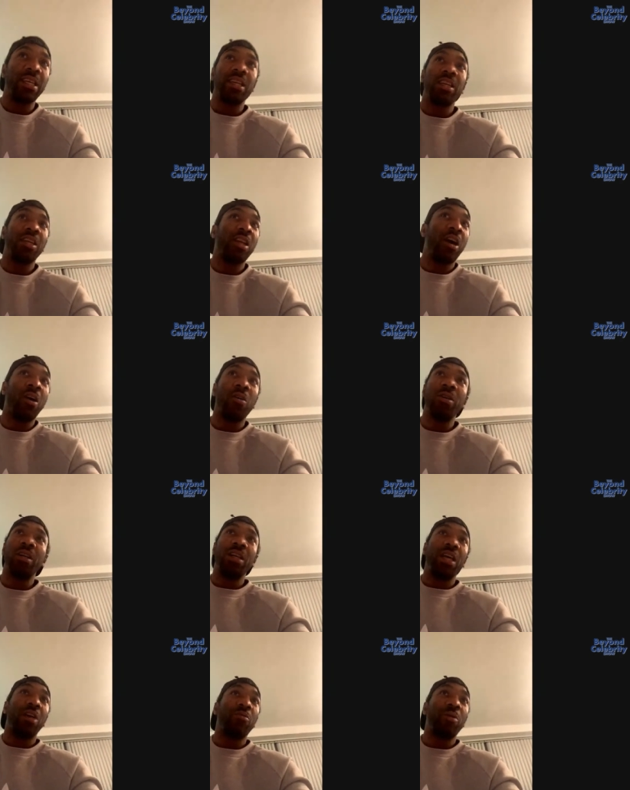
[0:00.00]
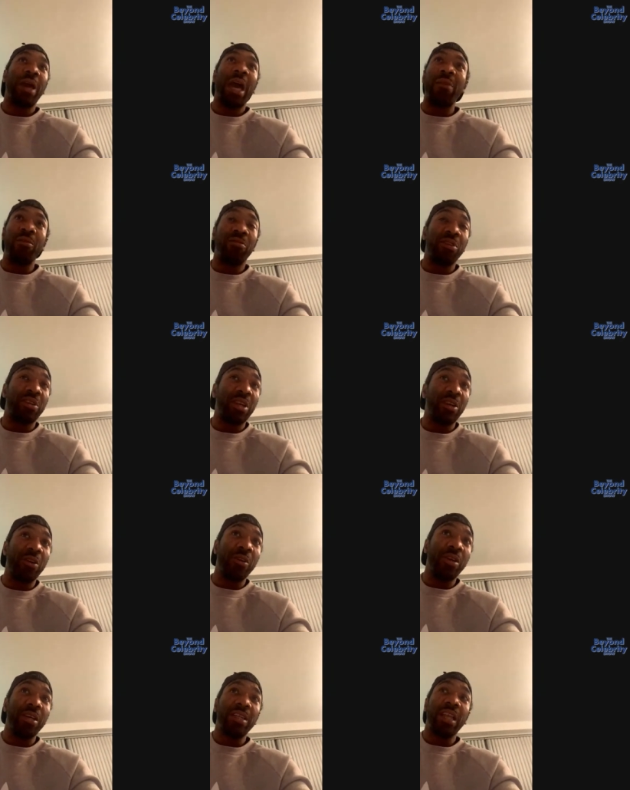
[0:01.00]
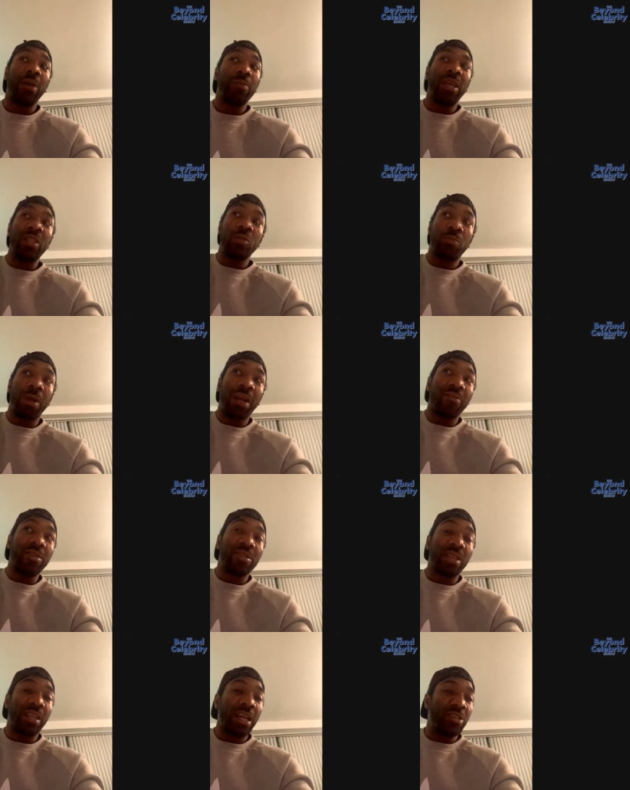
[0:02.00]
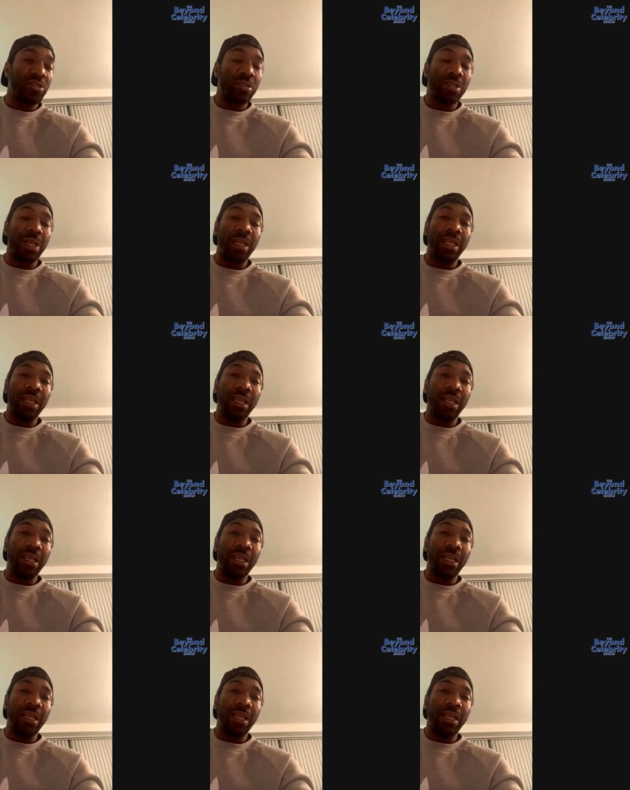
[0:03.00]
You know, if you have it for dinner, that means breakfast and lunch is eating